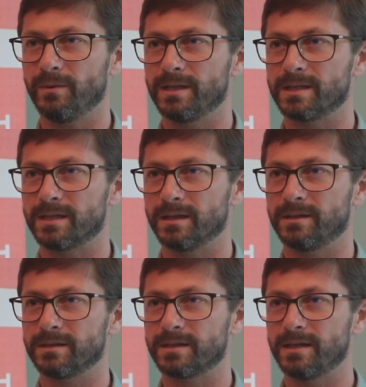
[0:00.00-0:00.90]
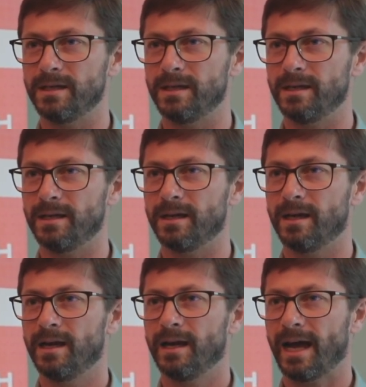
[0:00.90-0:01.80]
we'd still see
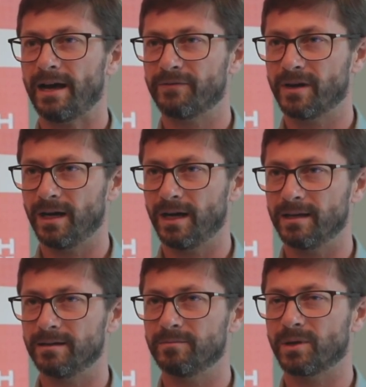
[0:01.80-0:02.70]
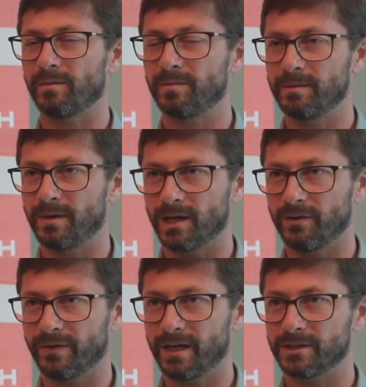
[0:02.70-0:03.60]
half cut, probably
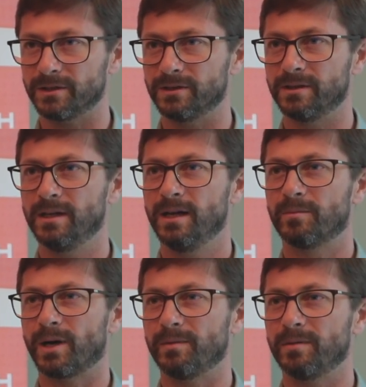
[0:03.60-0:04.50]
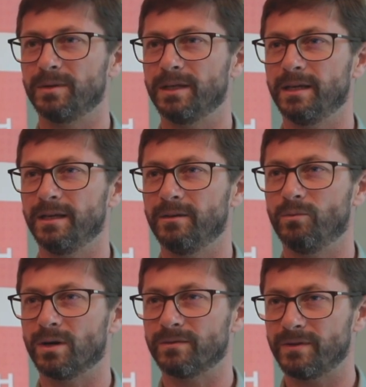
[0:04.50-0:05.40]
monofacial, probably
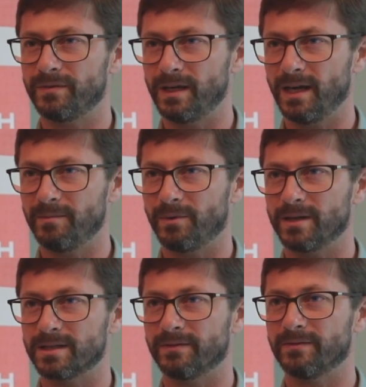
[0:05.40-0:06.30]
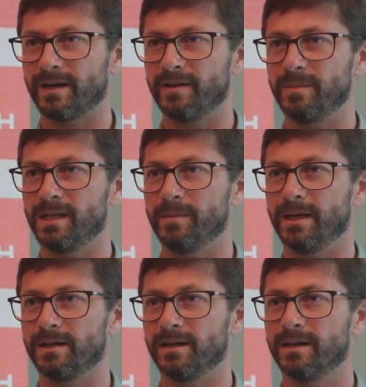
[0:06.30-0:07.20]
158.75
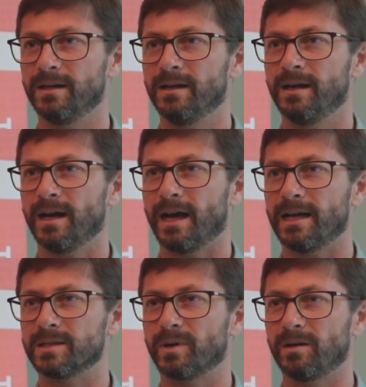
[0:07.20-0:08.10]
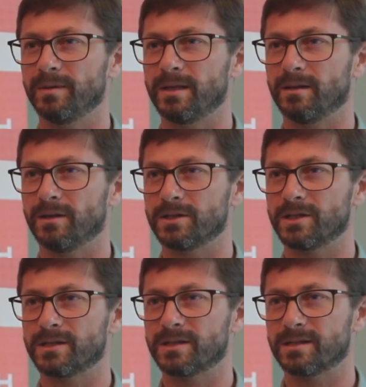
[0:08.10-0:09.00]
millimeter as probably the
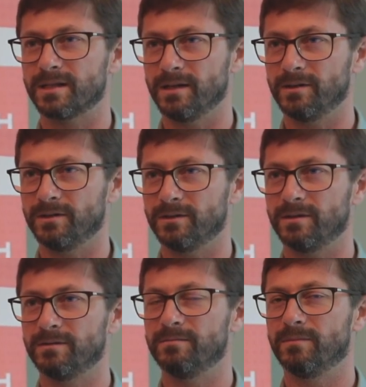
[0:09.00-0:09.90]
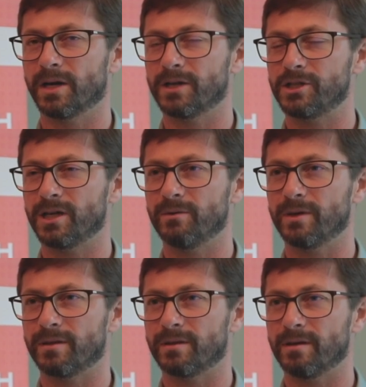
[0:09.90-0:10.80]
largest single market share
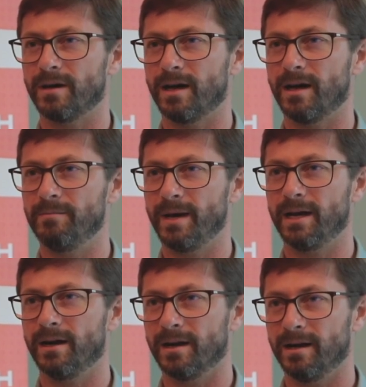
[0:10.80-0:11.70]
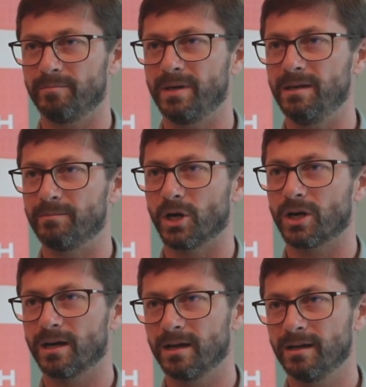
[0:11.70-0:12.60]
with made on a P-PERC